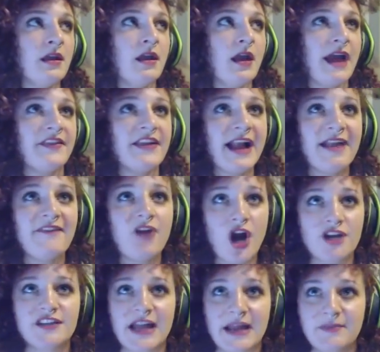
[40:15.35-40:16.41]
I think I have a
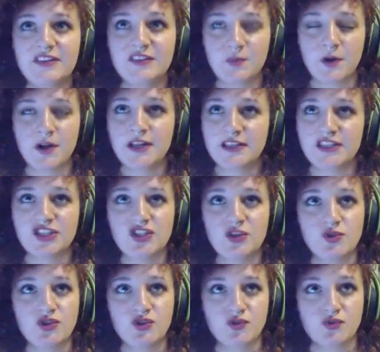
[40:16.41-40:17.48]
hard time with this word because it's so
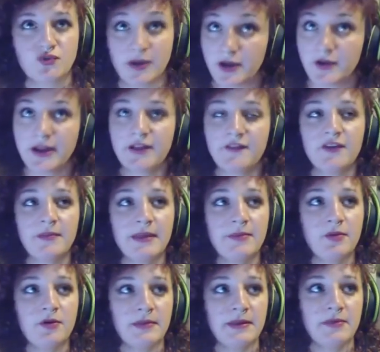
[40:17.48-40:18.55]
triggering for
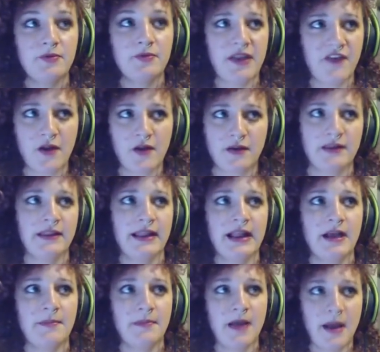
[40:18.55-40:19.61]
people, and people get very like
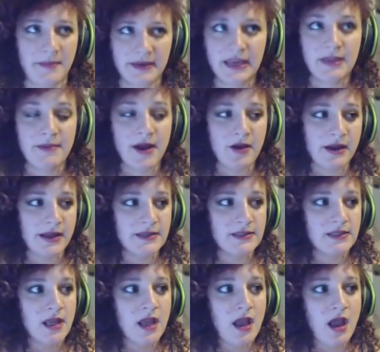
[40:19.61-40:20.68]
up- uppity about it.
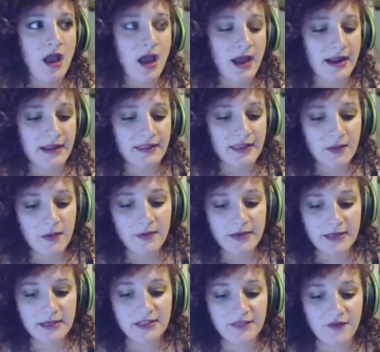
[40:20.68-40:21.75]
Sure. And I think what we
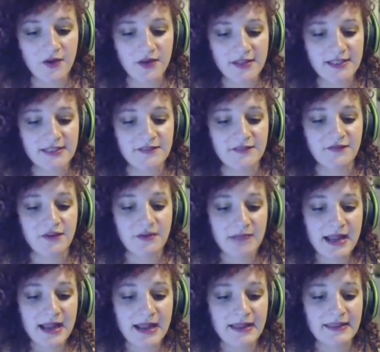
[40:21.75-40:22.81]
need to focus is, for
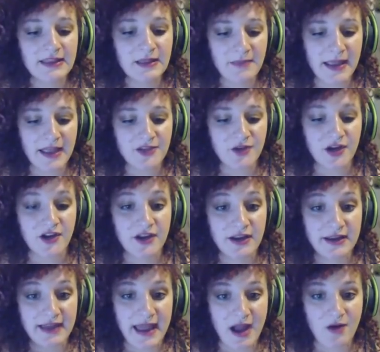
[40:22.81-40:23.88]
me, I think the
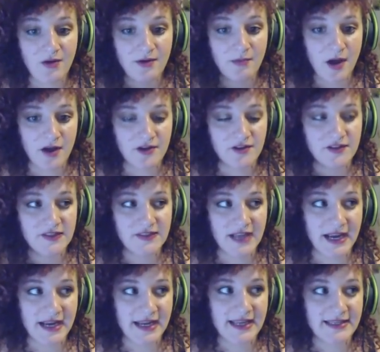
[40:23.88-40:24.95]
patriarchy now in modern
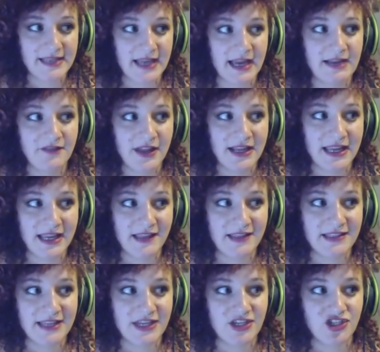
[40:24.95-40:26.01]
society is kind of like
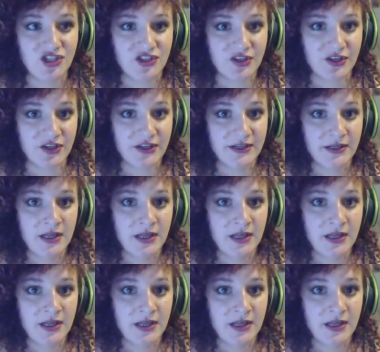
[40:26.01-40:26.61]
ill-intentioned good